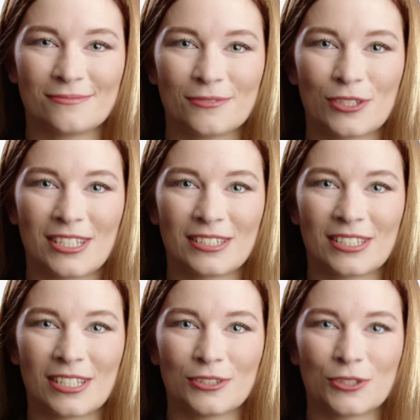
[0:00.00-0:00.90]

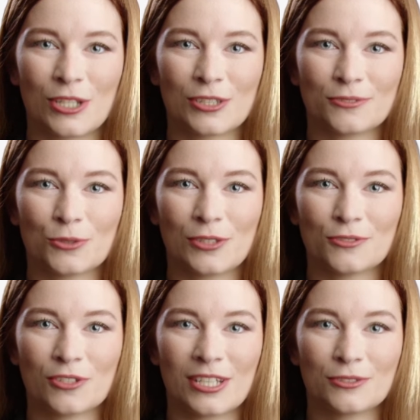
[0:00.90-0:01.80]
Nice day to all of you,
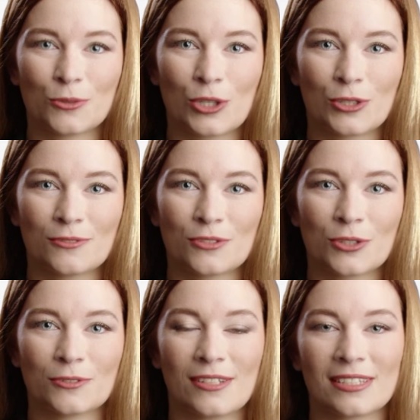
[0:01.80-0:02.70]
my friends. We offer
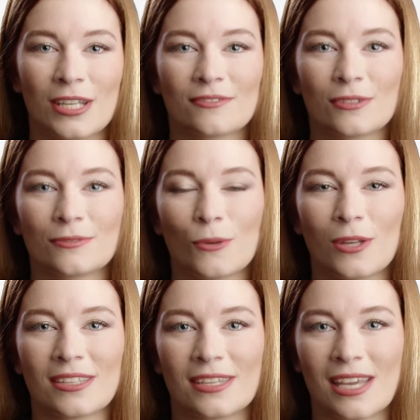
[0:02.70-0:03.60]
you a service
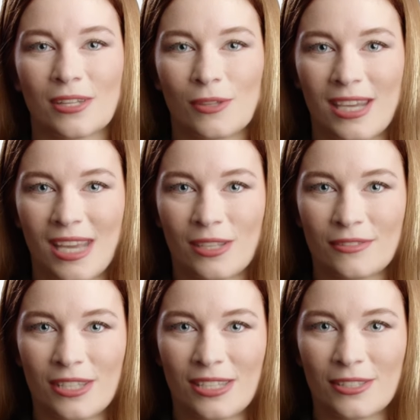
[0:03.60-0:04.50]
repair
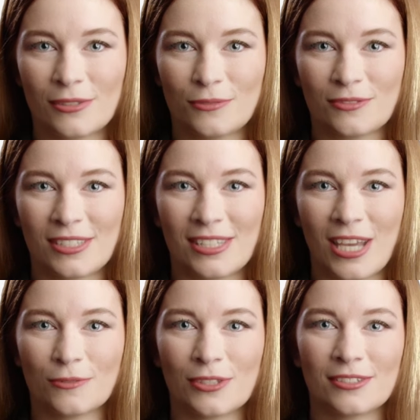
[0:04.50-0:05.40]
IMEI features for the
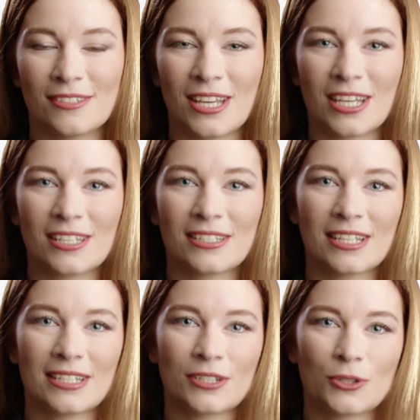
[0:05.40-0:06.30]
Samsung
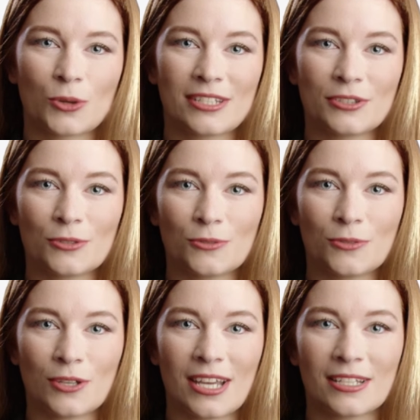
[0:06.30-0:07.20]
Galaxy
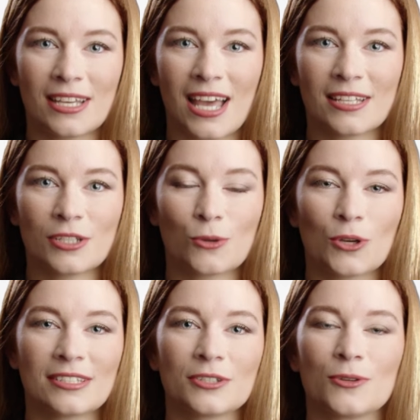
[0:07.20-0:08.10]
S22,
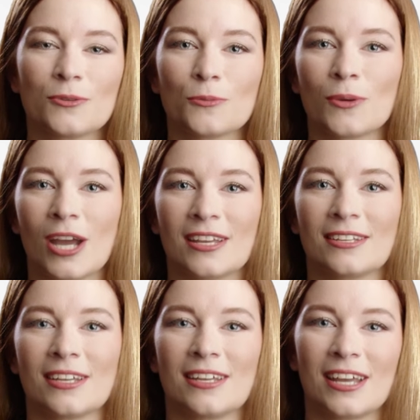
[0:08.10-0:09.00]
S22
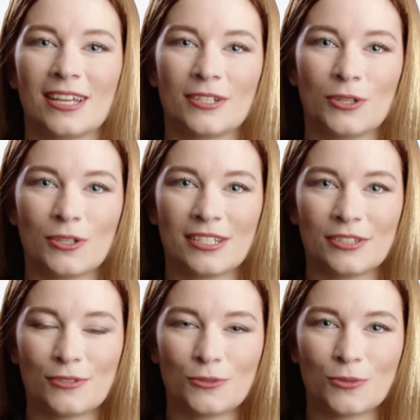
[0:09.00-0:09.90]
Plus, and
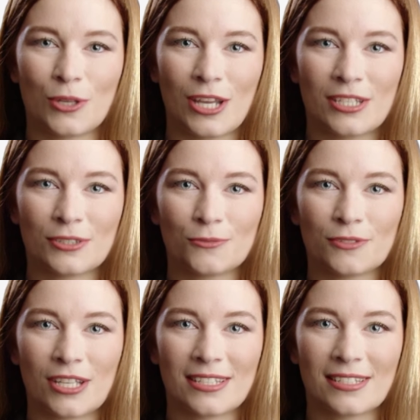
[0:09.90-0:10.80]
S22 Ultra.
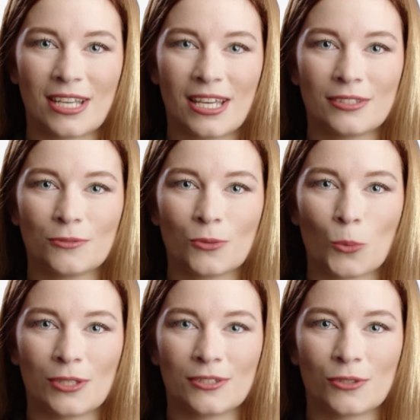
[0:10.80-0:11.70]
Fix the
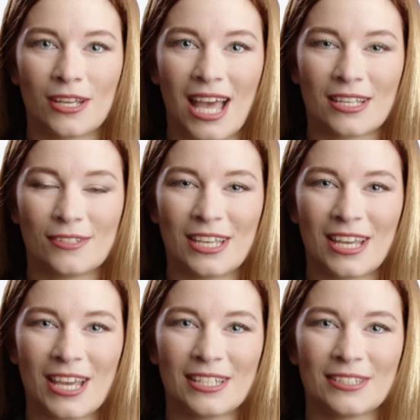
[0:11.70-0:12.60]
problem of
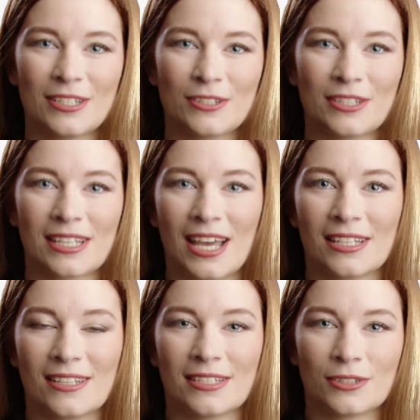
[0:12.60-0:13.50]
IMEI
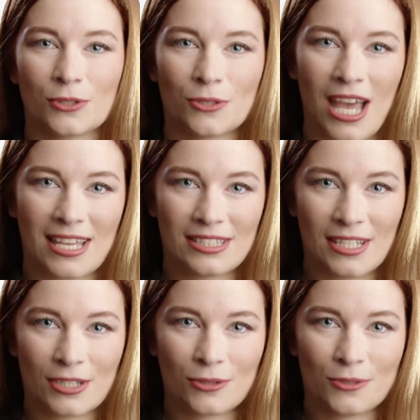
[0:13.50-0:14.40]
null/0. Add
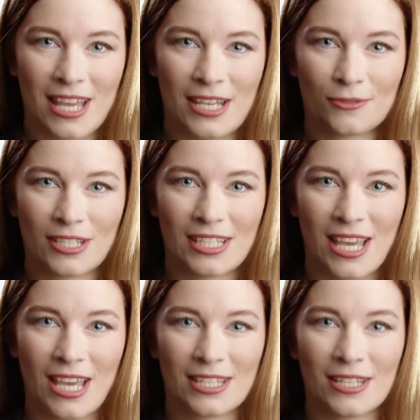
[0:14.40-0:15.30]
a new
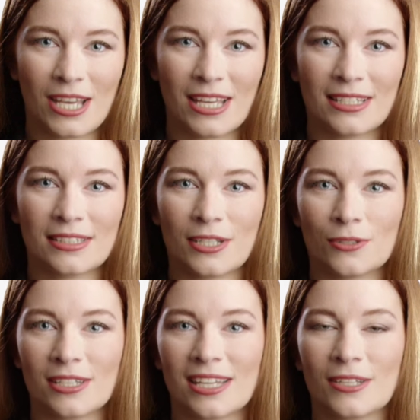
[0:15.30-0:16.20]
IMEI, and then
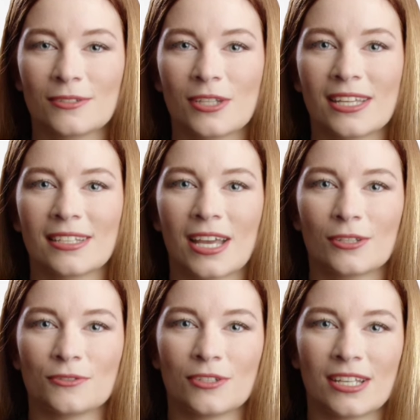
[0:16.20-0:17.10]
you can enjoy all
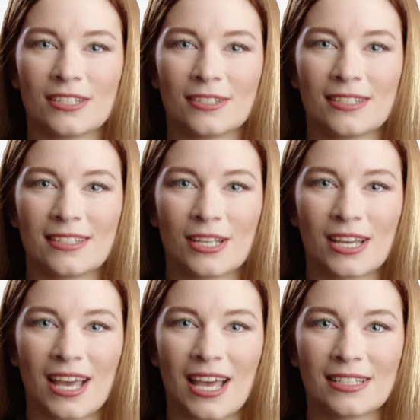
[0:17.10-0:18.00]
the features:
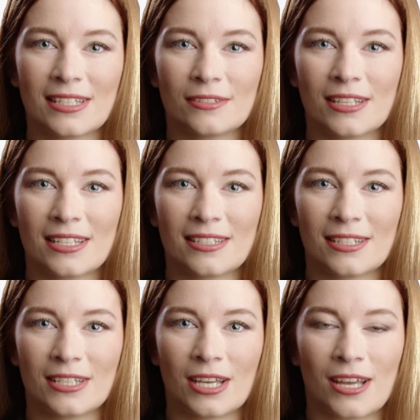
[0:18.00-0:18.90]

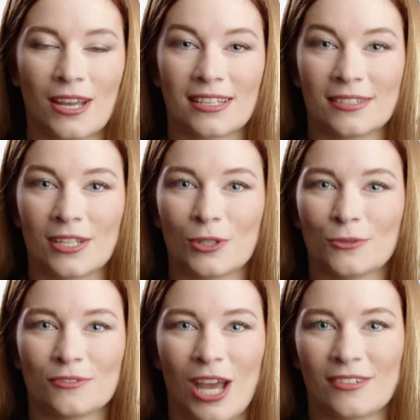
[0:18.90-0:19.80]
SMS, call,
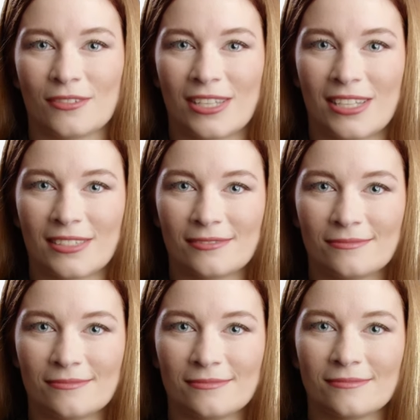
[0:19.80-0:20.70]
5G.
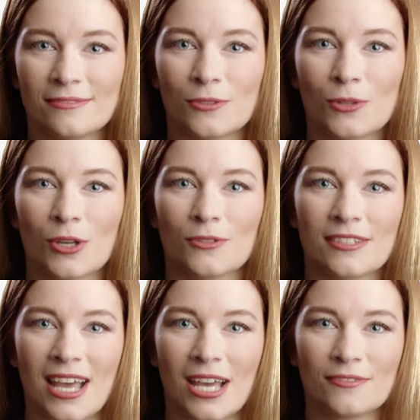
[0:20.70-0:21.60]
Remove
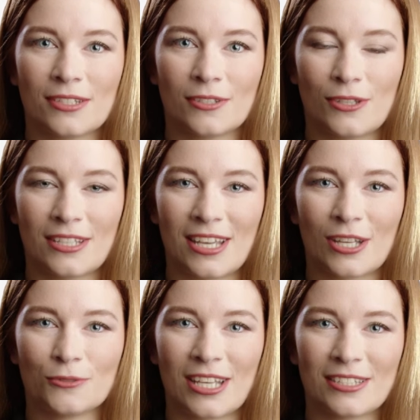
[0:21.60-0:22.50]
live demo
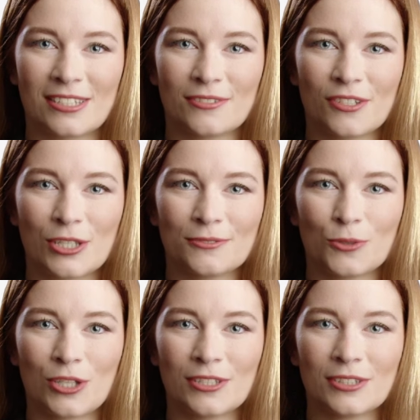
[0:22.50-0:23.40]
and make the device
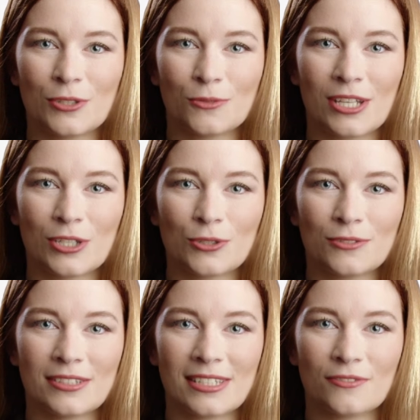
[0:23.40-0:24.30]
work normally.
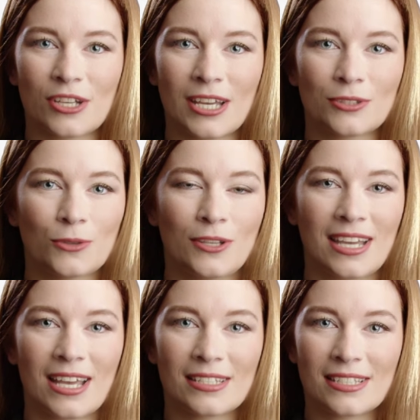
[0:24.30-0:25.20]
Use the device with
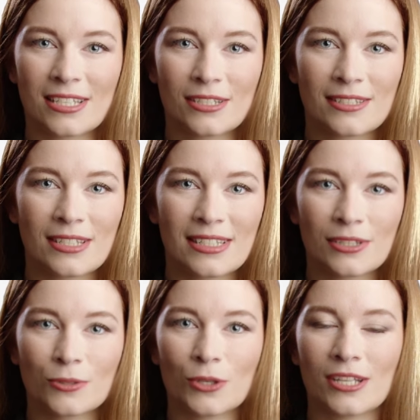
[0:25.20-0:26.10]
any GSM
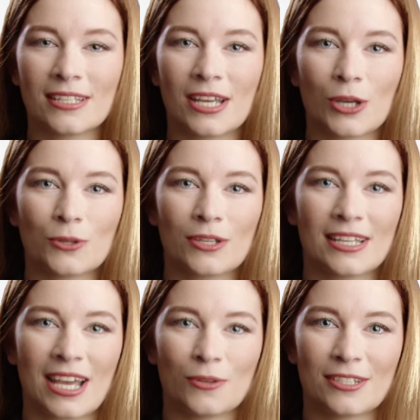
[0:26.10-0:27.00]
network. We
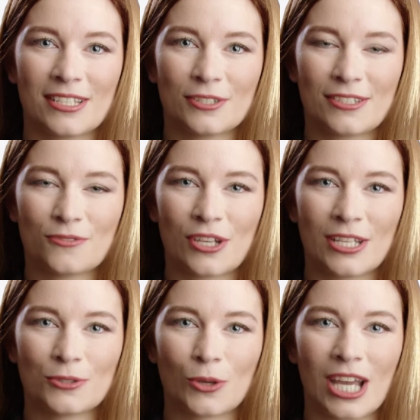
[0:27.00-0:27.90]
can update your
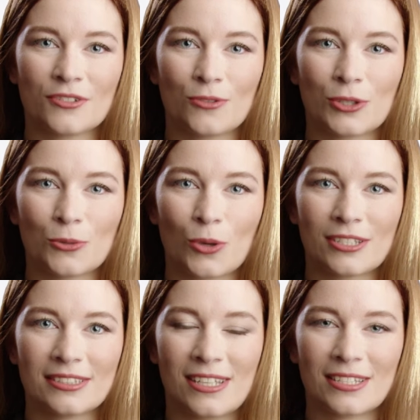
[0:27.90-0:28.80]
device whenever you
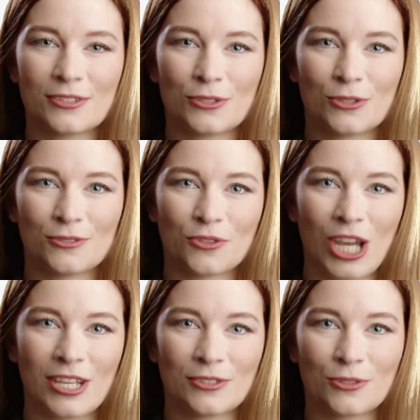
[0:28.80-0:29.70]
want and do a
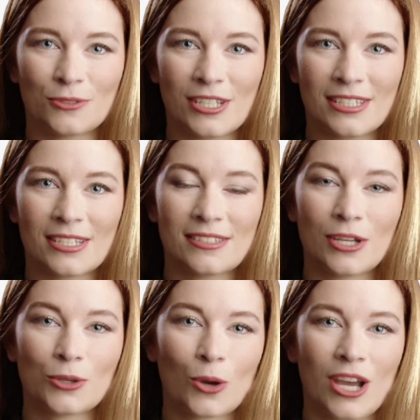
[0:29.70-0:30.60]
factory reset
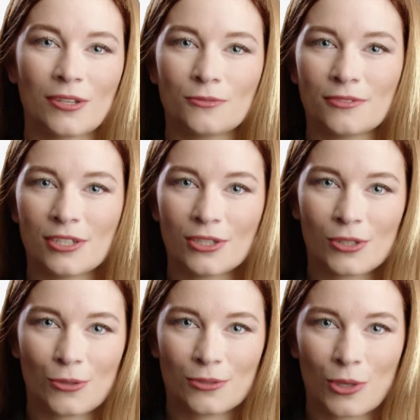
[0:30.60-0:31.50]
without fear
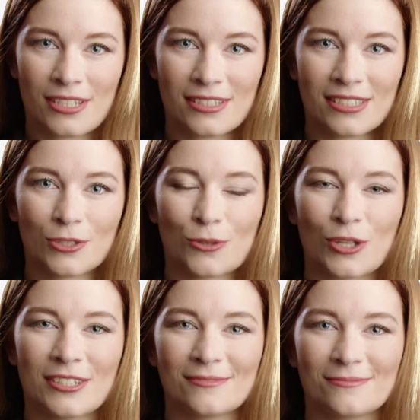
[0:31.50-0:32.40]
of losing the network.